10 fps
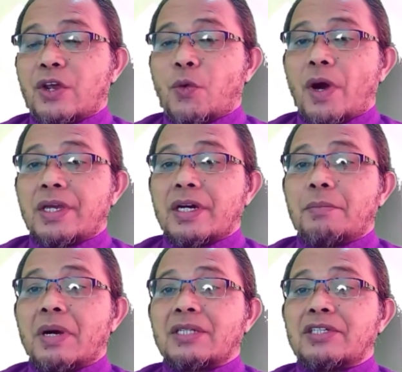and require
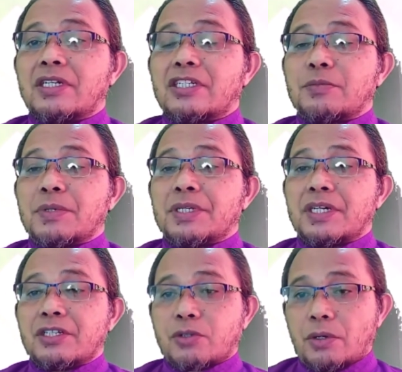a
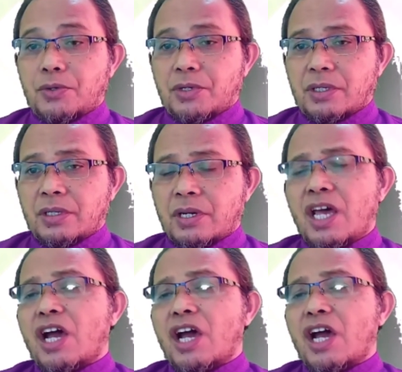multidisciplinary solution.